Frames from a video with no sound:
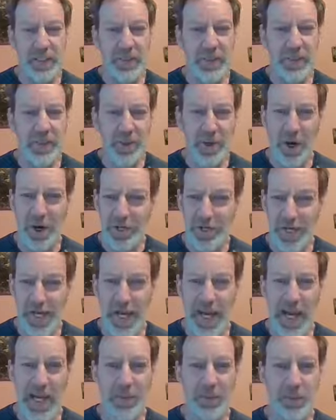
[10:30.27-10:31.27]
But there are
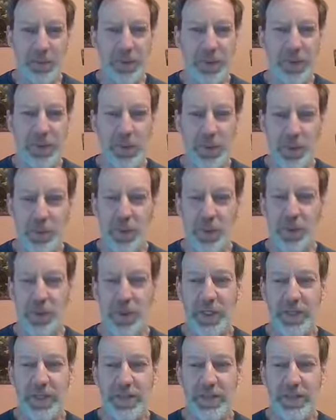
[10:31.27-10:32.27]
times when
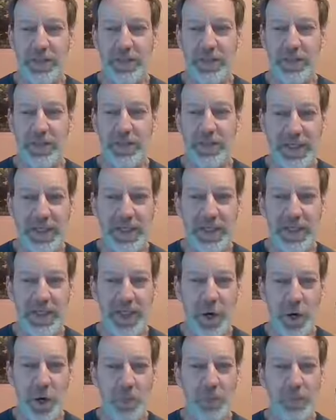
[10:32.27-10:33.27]
humor can really
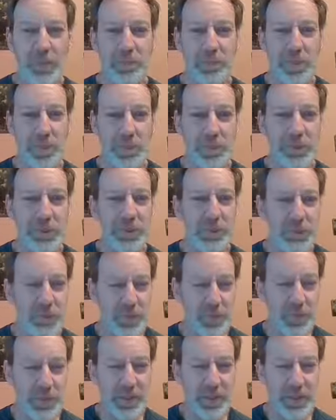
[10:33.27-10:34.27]
help bolster
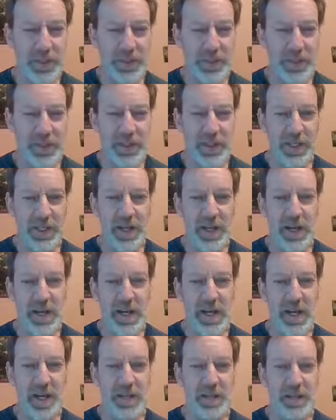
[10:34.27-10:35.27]
spirits
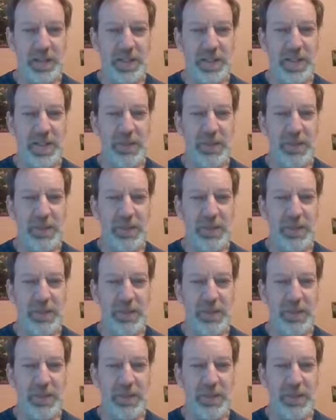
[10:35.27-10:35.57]
and